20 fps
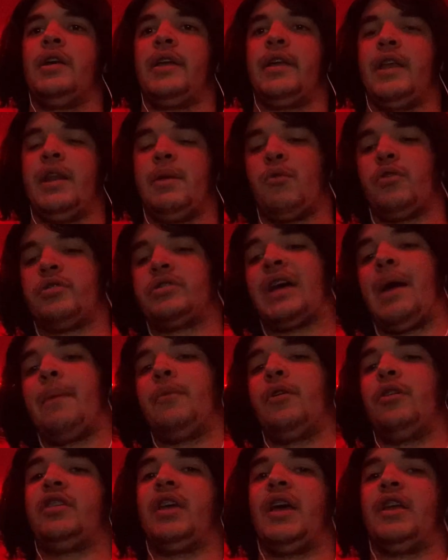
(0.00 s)
getting more time
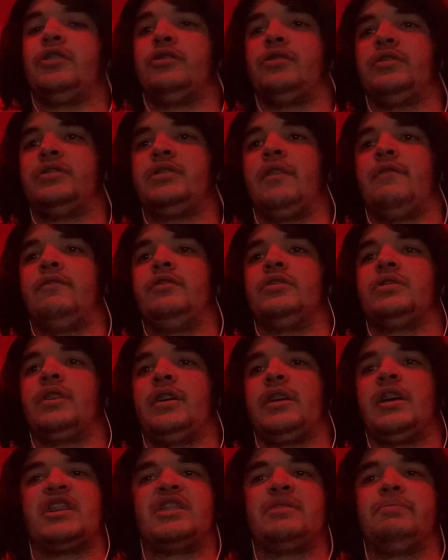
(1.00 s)
and attention instead of just
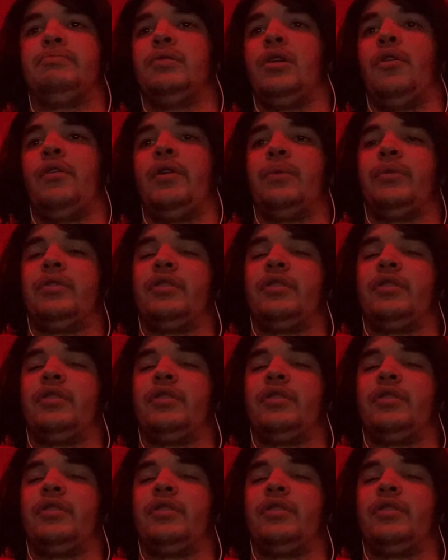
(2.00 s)
like exploding